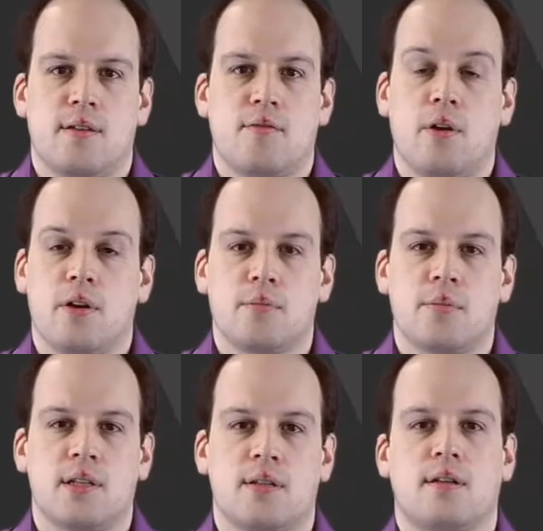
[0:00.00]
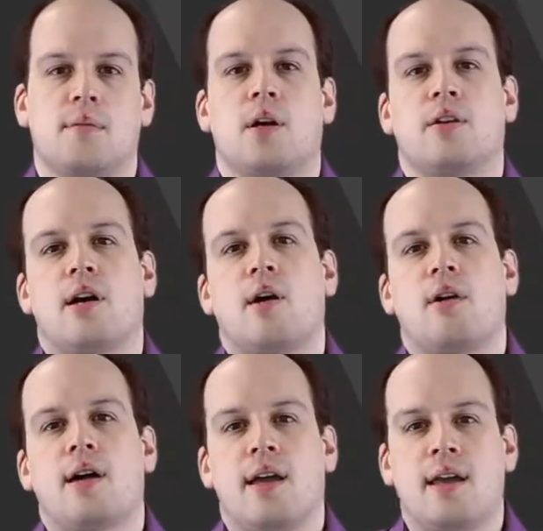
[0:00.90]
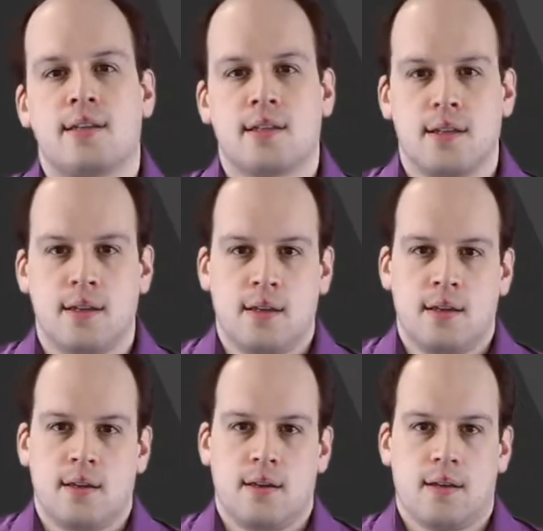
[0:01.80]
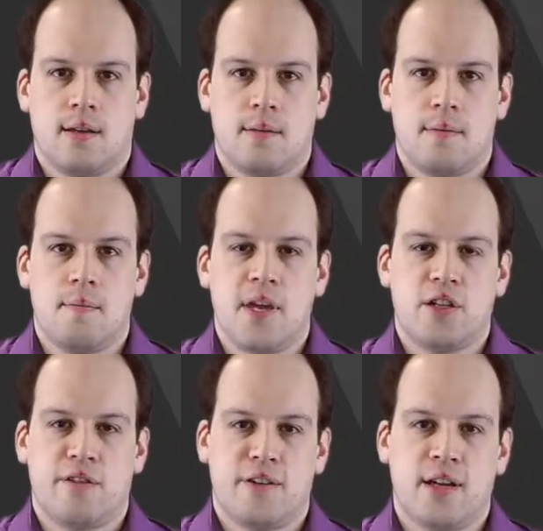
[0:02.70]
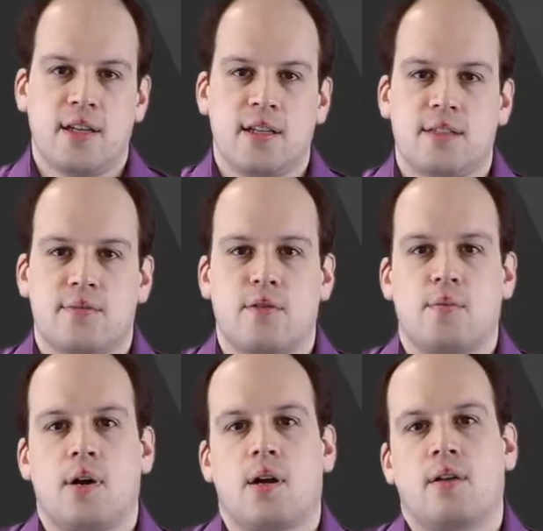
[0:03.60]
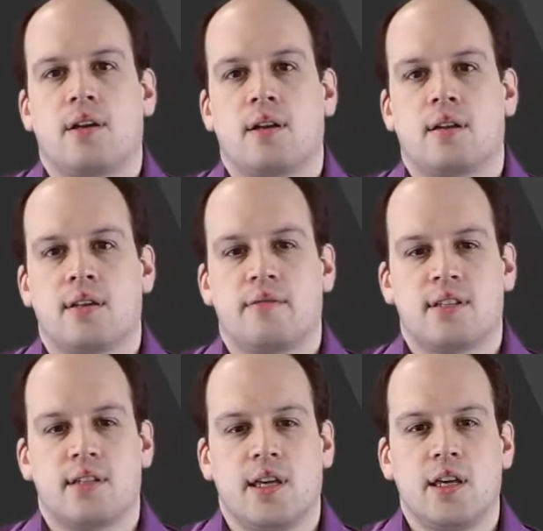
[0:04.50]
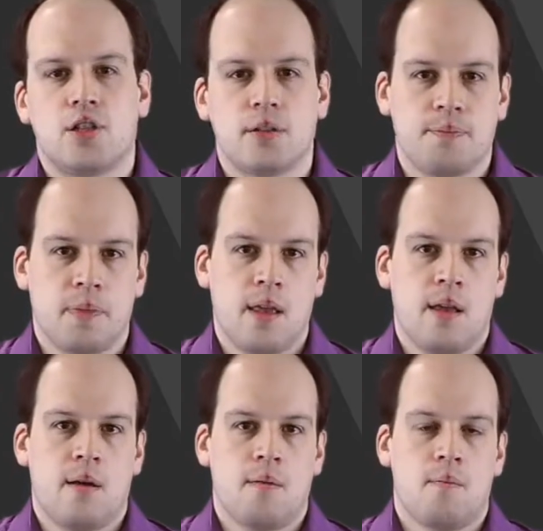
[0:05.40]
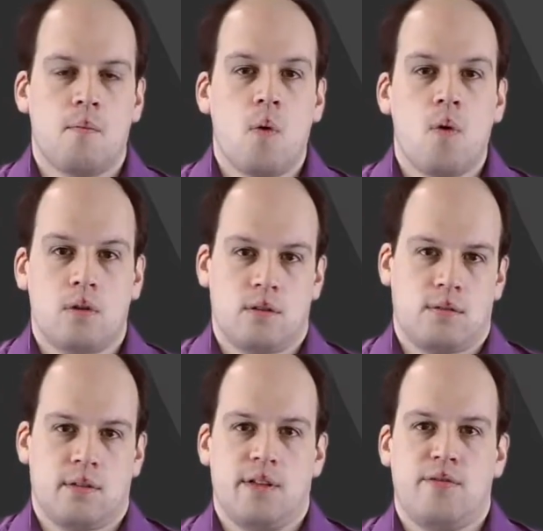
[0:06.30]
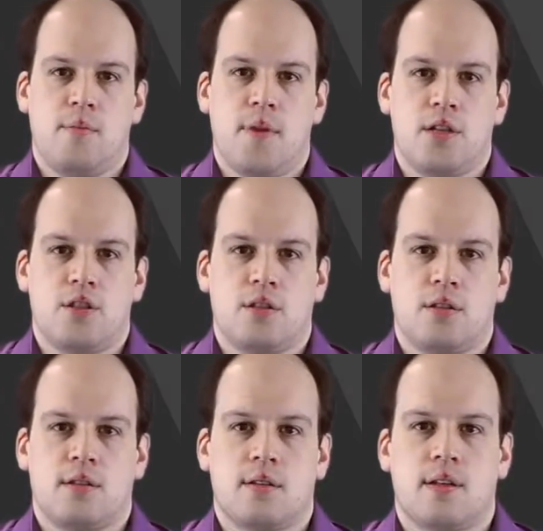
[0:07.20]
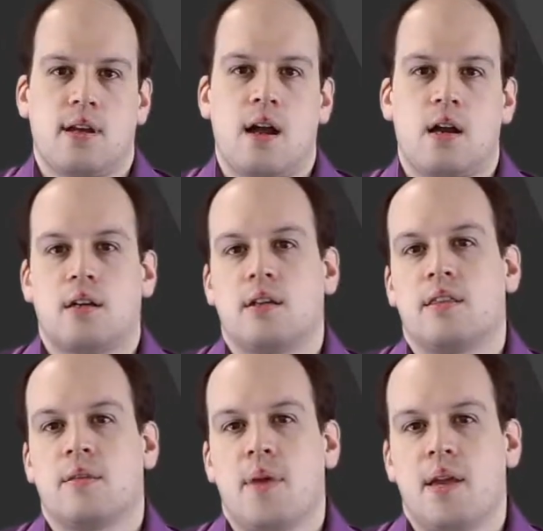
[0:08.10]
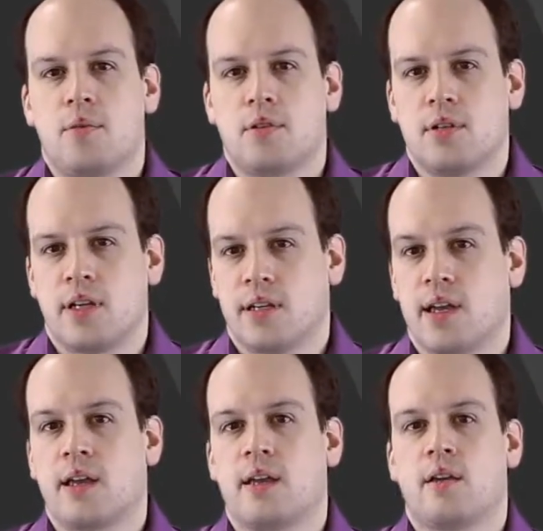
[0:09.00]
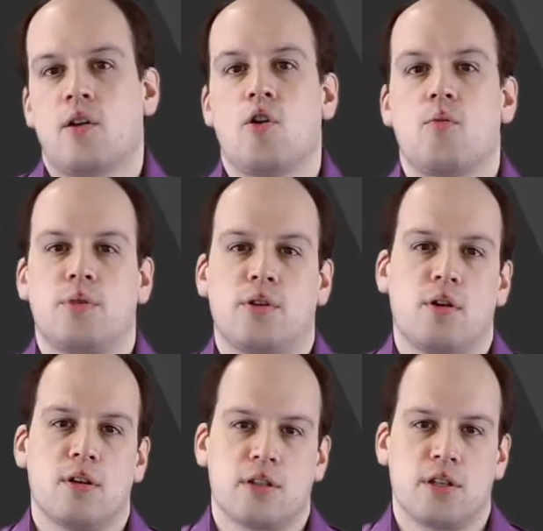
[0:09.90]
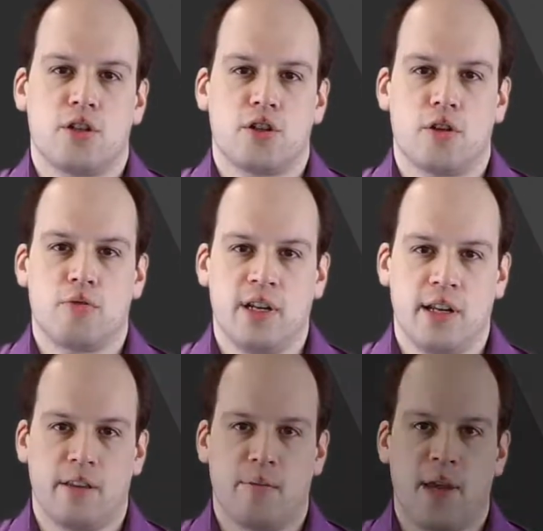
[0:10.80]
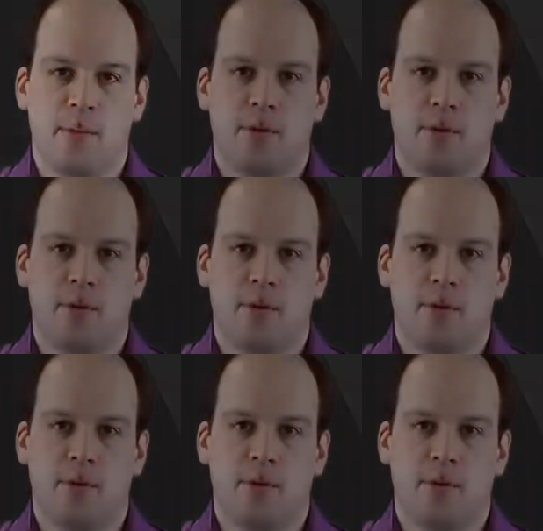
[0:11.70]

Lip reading: learned a bit about our 8 major findings from our investigation. More information are in the paper, and I hope you also enjoy reading the paper.